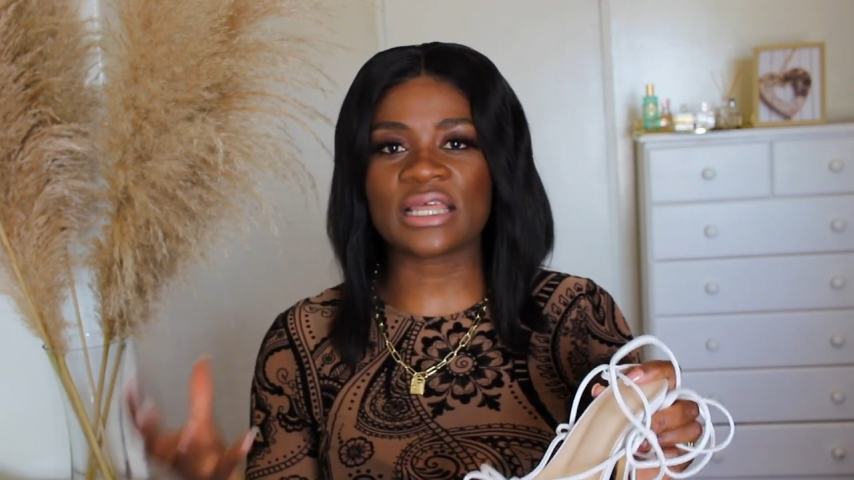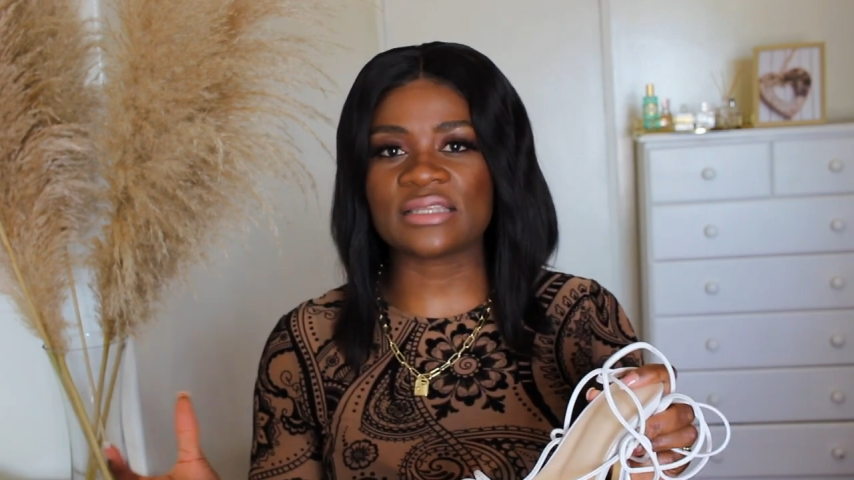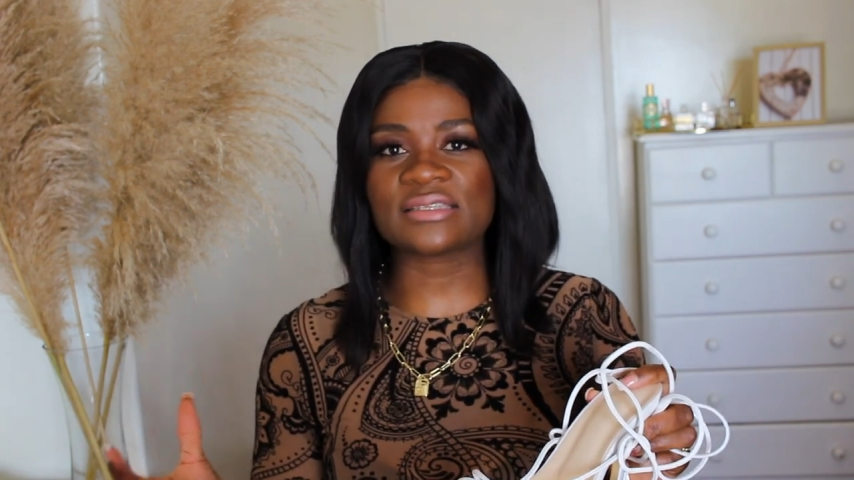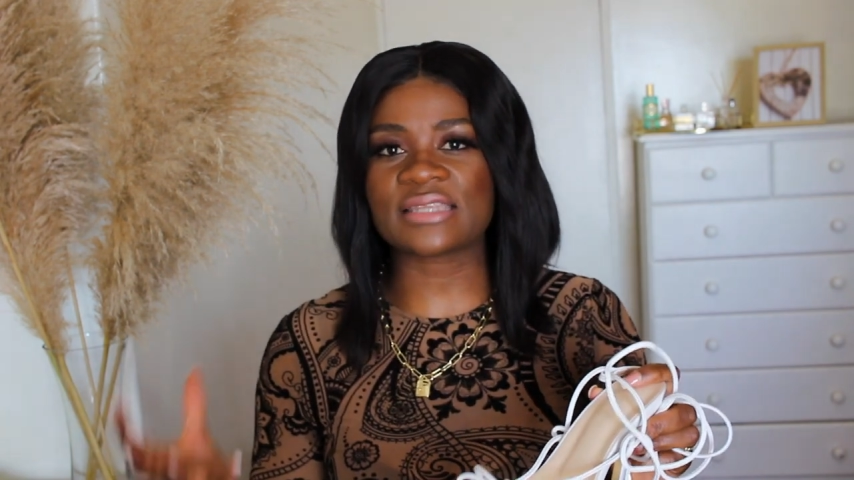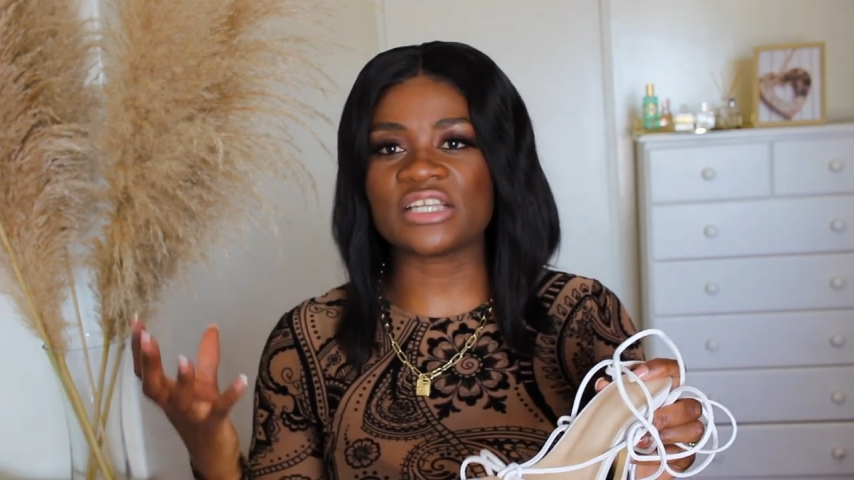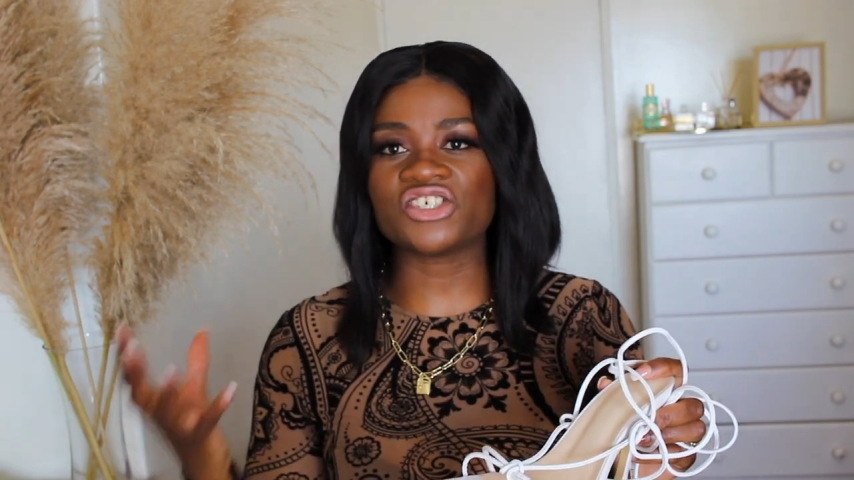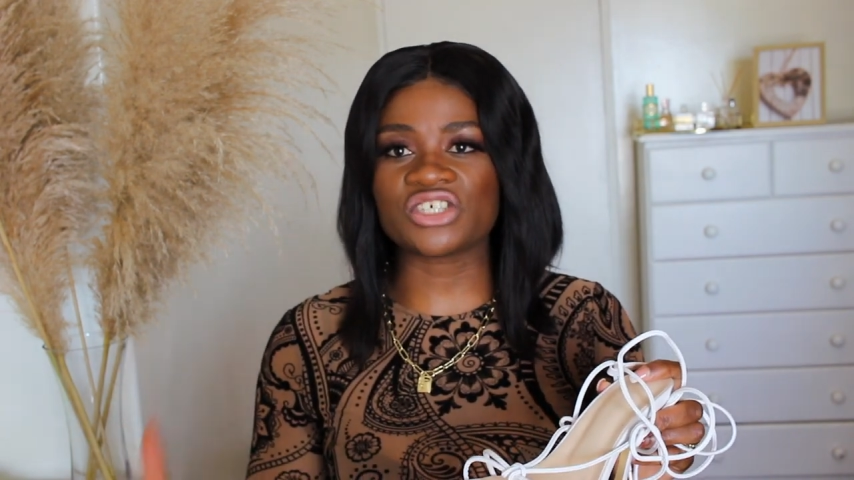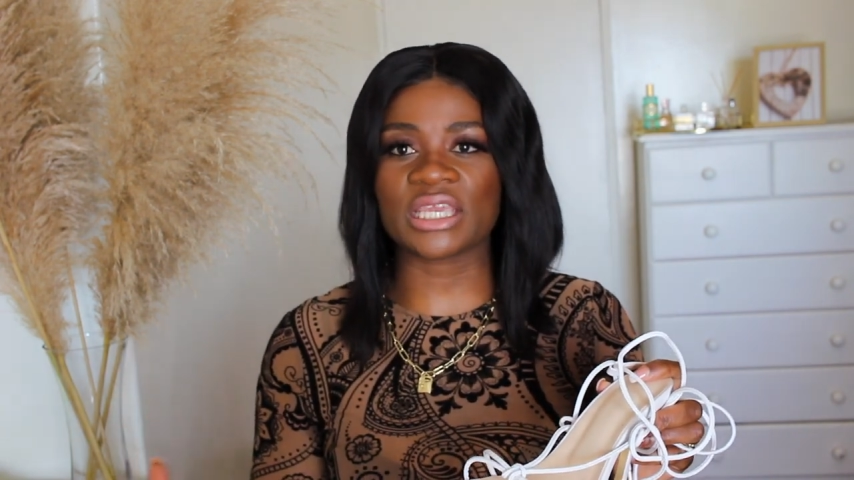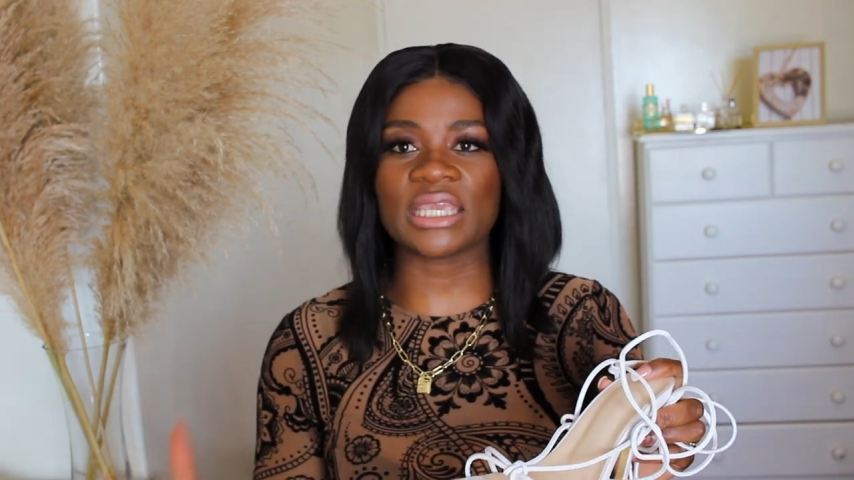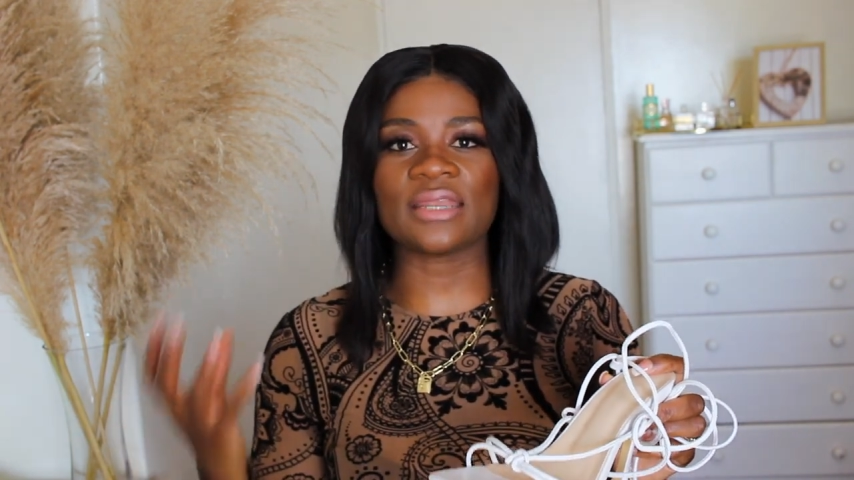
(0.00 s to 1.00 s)
understand
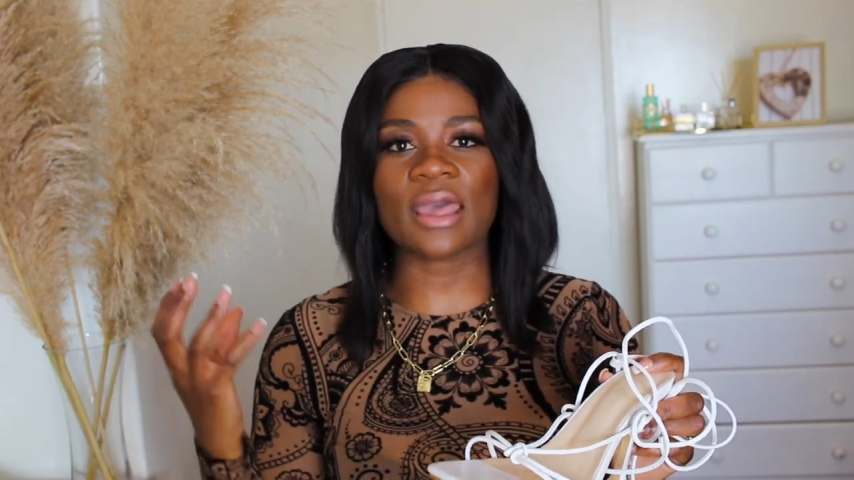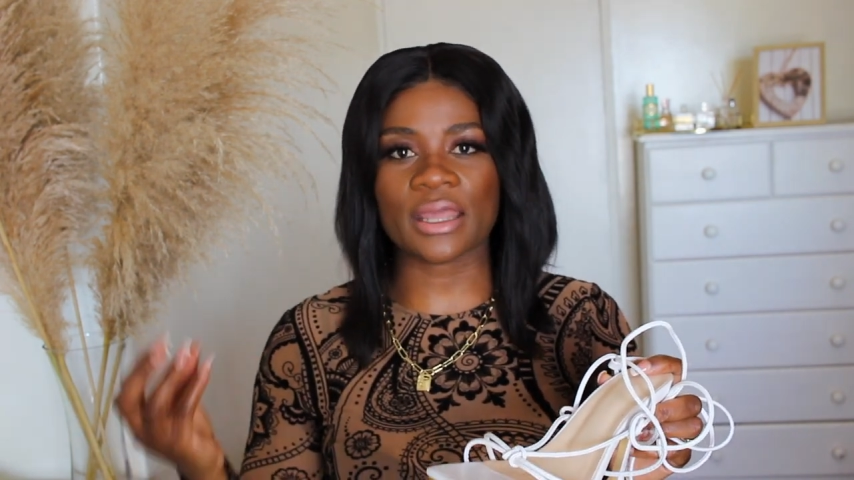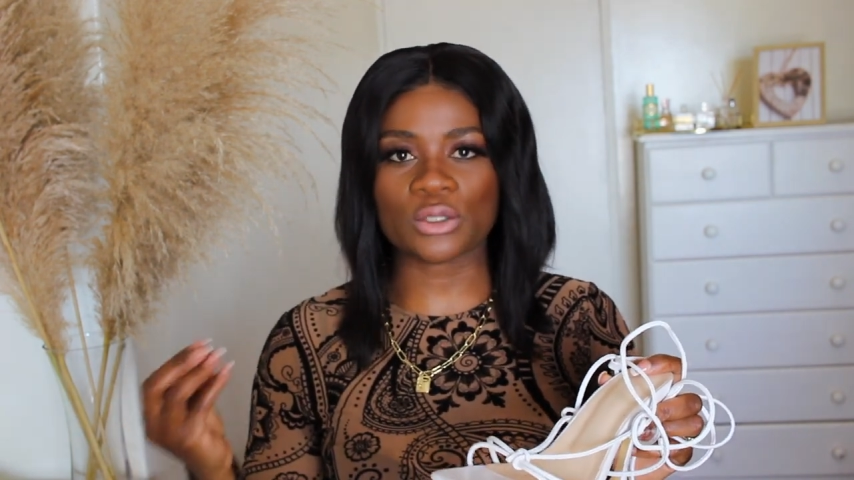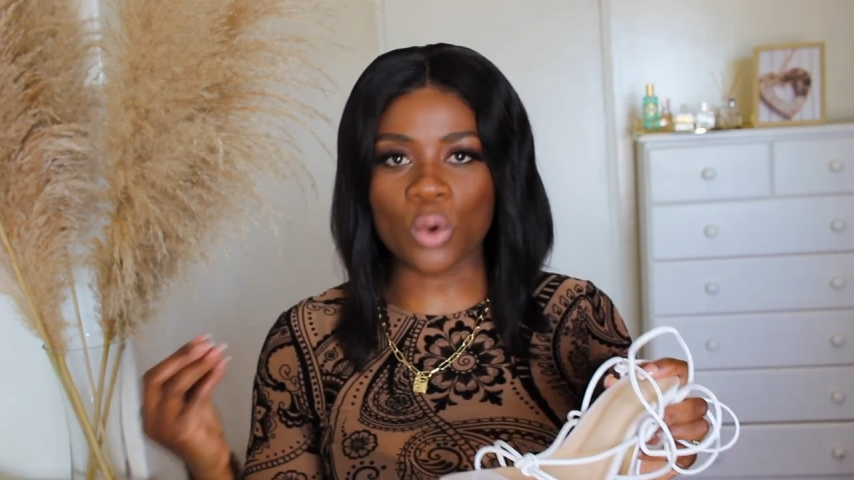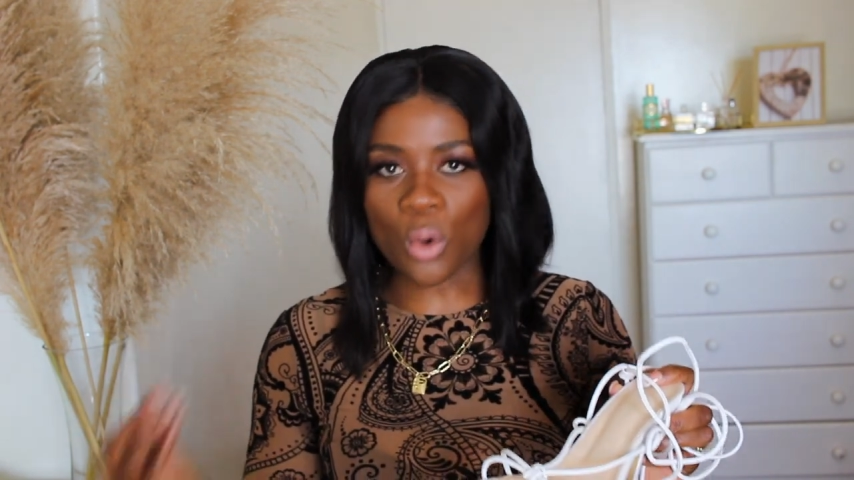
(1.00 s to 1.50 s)
Shein at